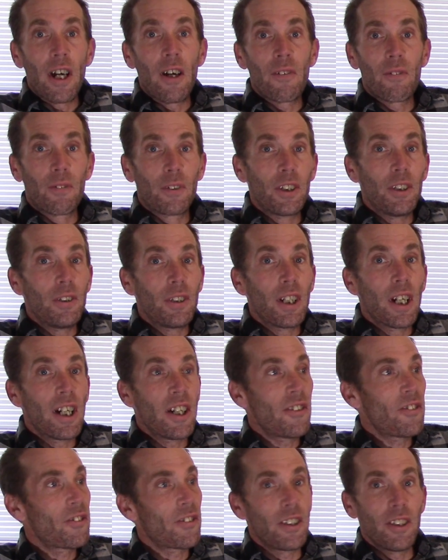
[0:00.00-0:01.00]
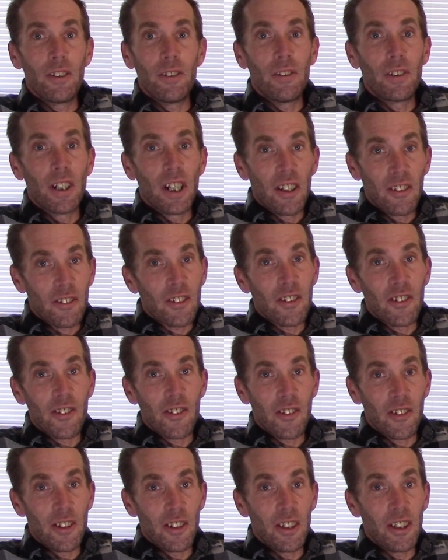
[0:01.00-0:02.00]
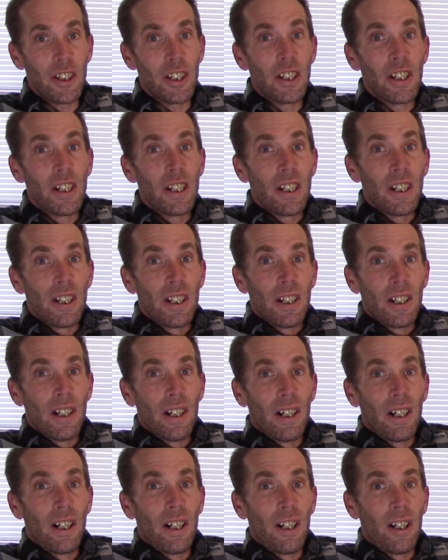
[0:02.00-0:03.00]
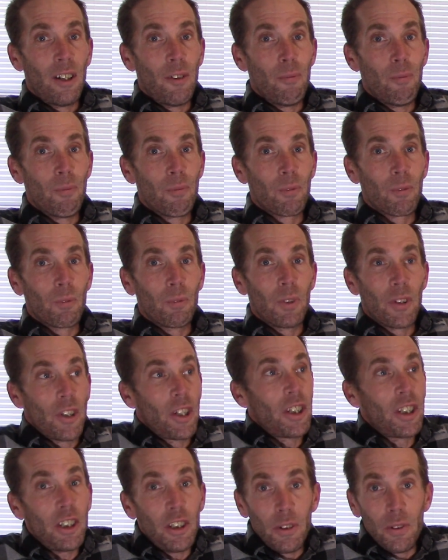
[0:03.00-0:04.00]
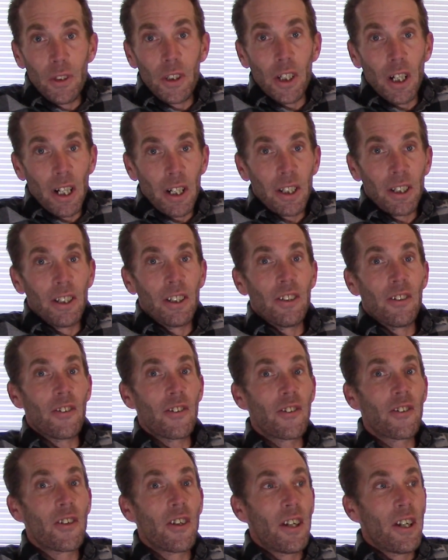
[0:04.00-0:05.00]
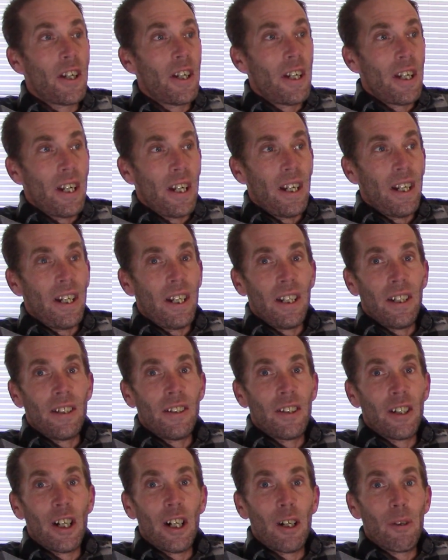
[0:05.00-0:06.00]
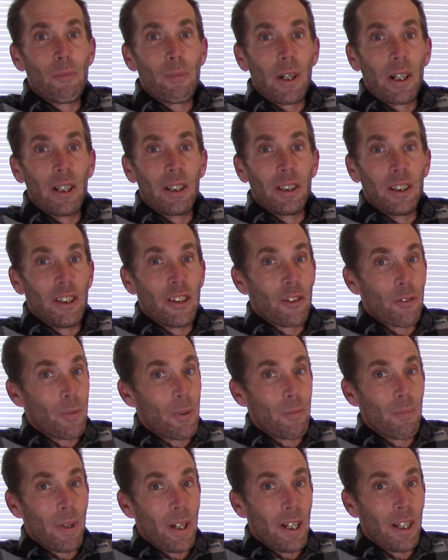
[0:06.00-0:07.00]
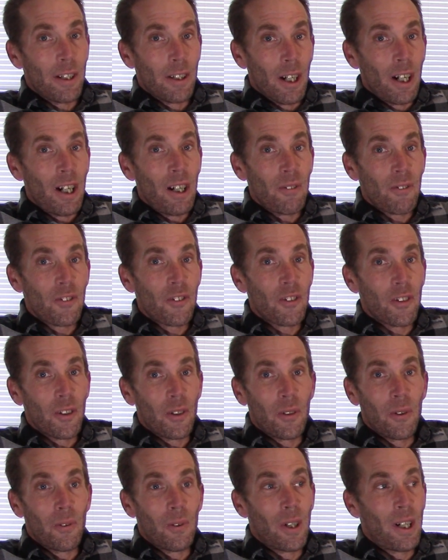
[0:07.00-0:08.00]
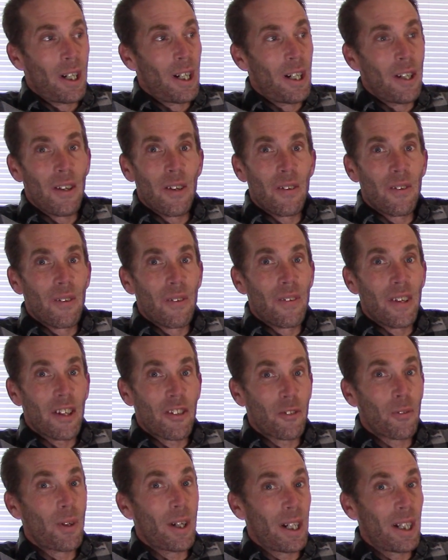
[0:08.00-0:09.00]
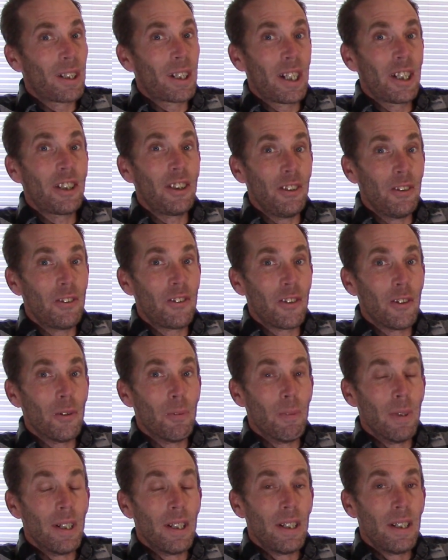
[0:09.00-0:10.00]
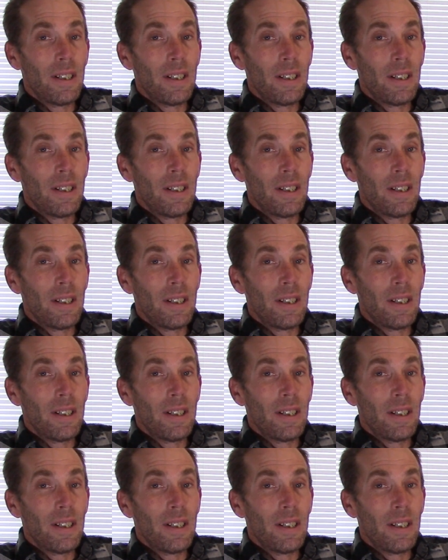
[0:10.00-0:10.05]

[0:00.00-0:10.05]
out for you guys that you guys could see with a huge audience, and apparently it's been paying off. So that's why I like YouTube.